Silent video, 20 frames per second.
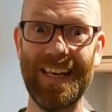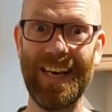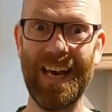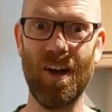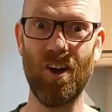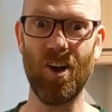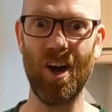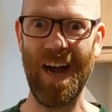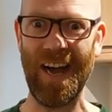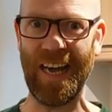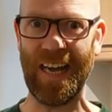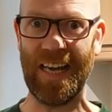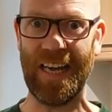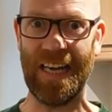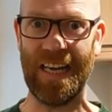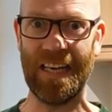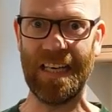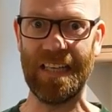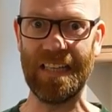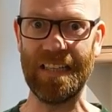karaage.
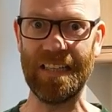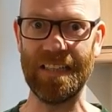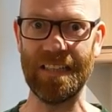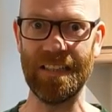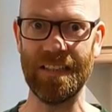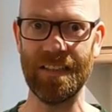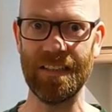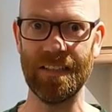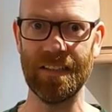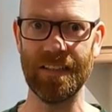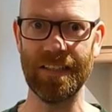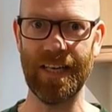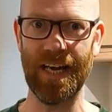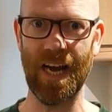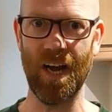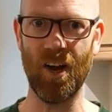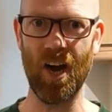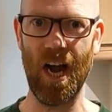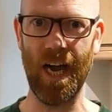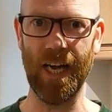
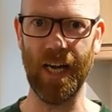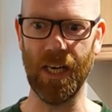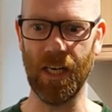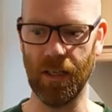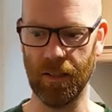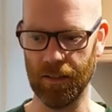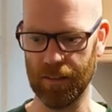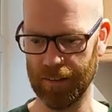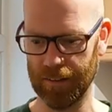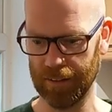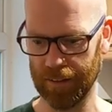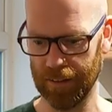Karaage.